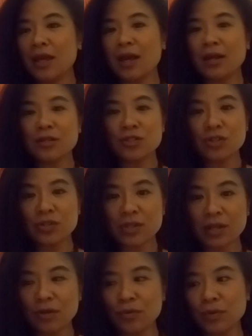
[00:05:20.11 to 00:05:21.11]
and it's just
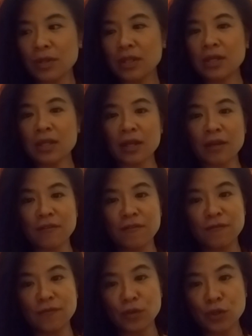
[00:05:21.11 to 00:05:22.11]
like a really like
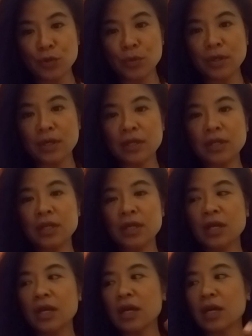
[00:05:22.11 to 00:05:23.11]
fluid
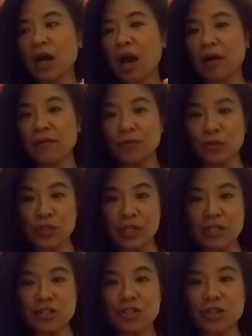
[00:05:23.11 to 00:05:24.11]

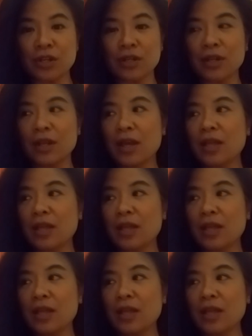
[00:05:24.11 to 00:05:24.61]
conversation.